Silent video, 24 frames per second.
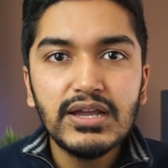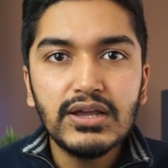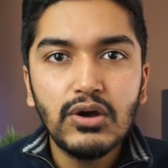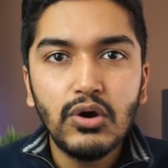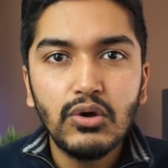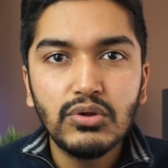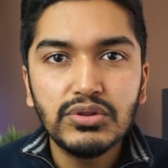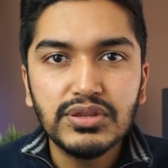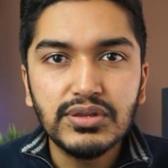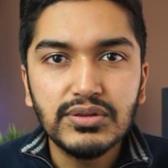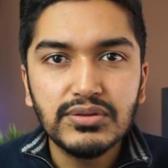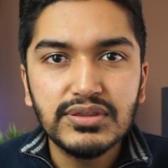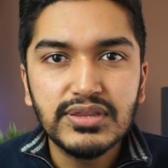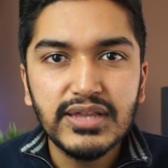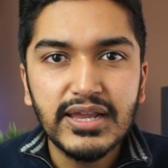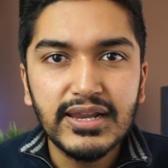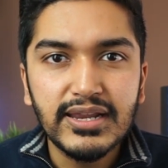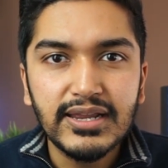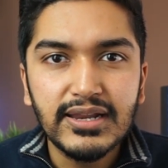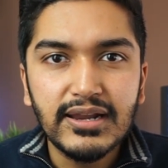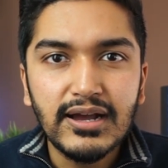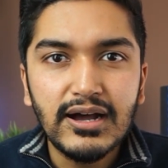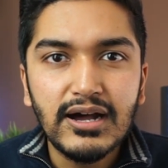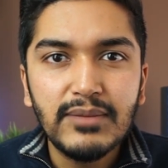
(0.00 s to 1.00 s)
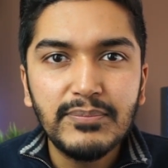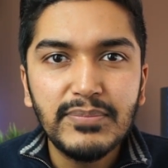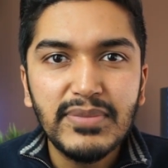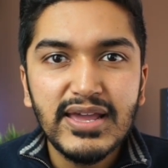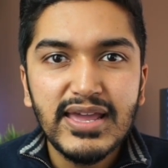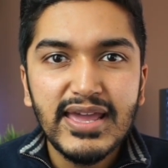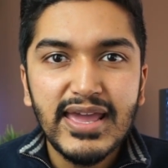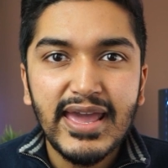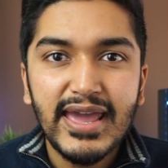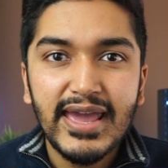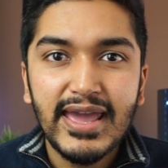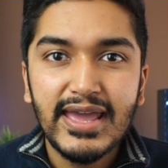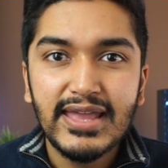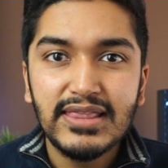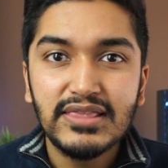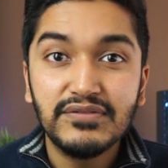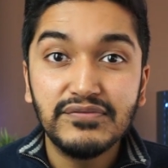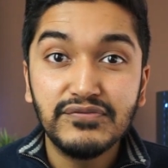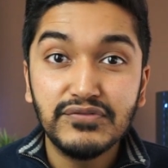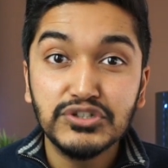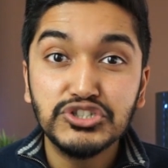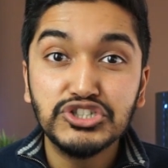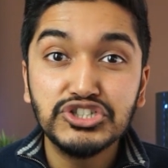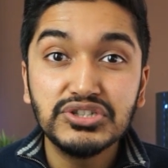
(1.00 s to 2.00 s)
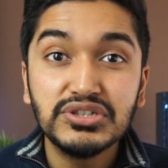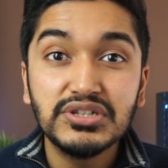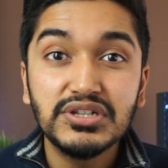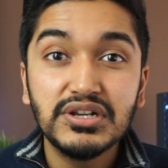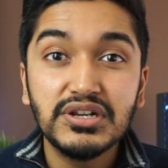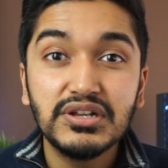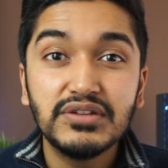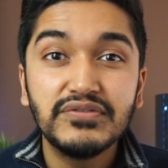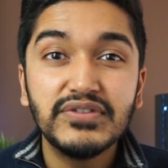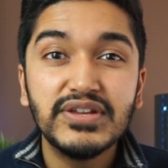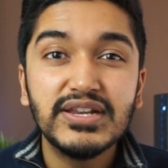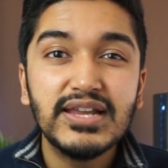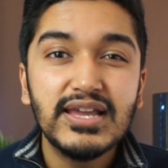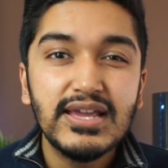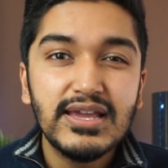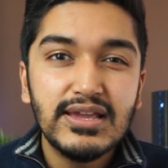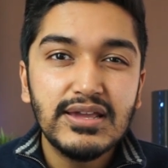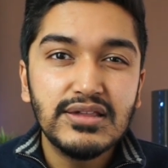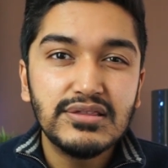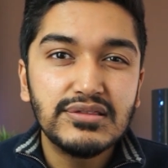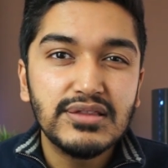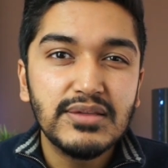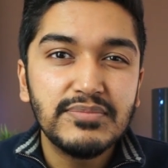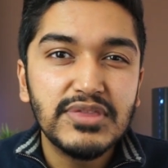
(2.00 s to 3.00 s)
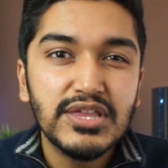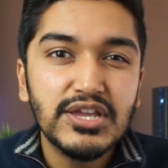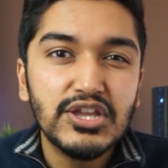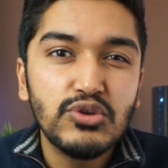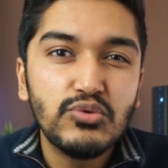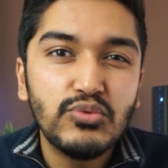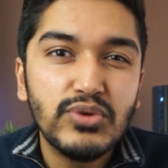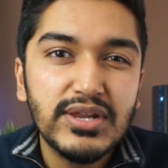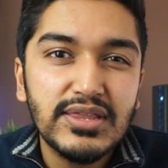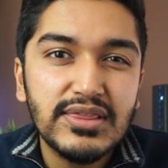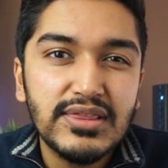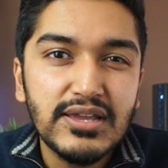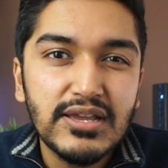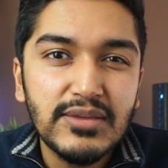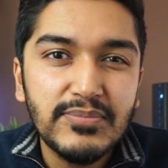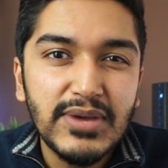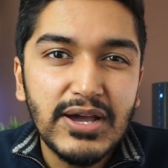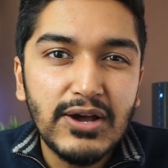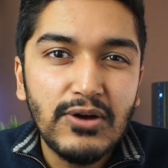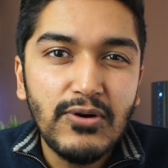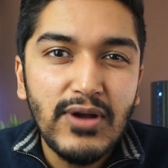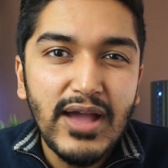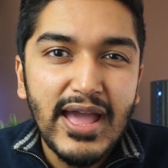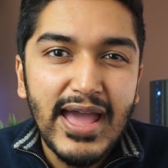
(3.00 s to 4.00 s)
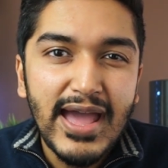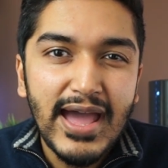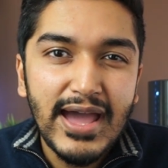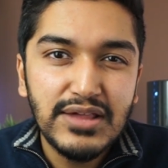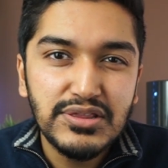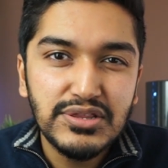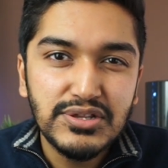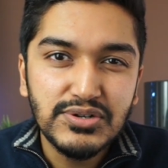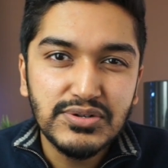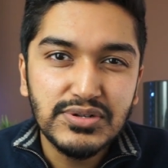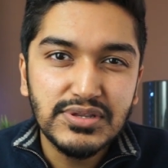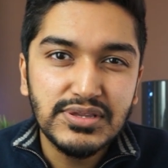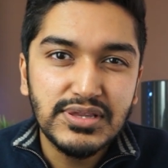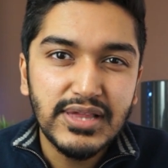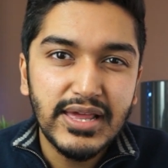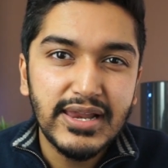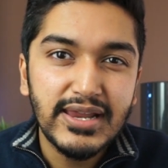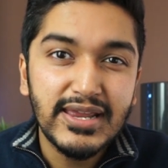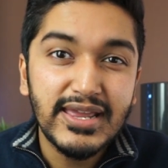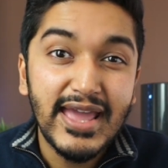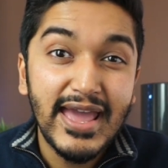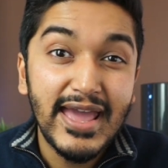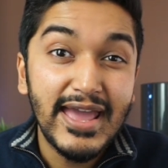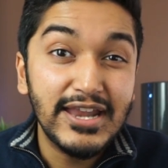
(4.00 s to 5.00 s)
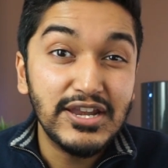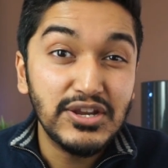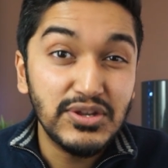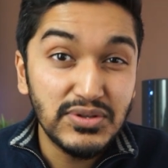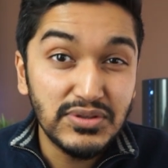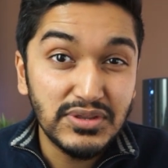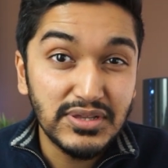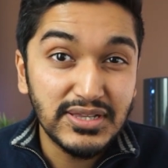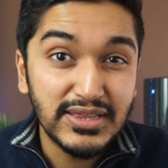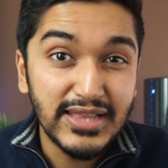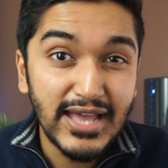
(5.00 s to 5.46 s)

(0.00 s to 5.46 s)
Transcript: also setting it up and the fragility of it is something you want to think about as you're setting and using